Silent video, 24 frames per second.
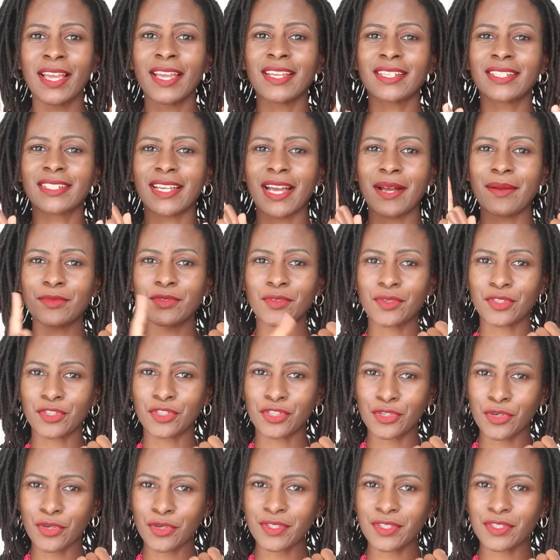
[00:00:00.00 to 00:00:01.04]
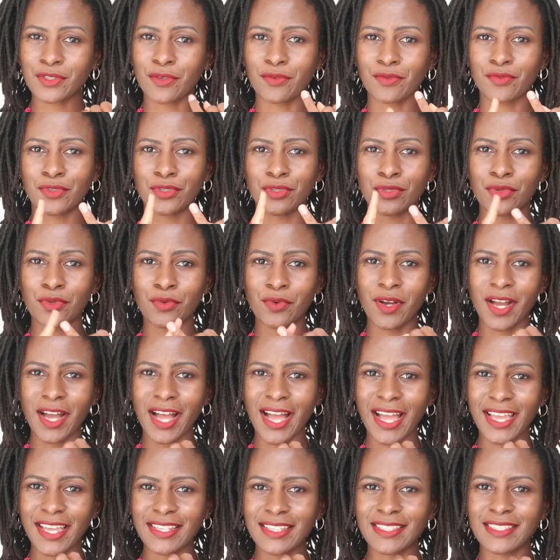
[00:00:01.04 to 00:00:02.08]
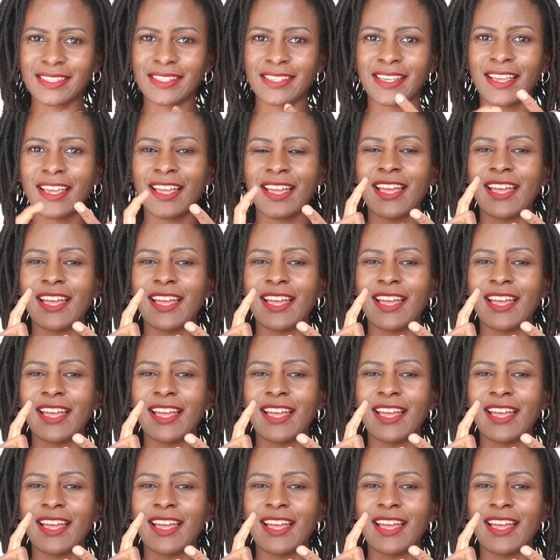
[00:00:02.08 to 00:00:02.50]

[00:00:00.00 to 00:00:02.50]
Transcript: it comes with shorts of two heights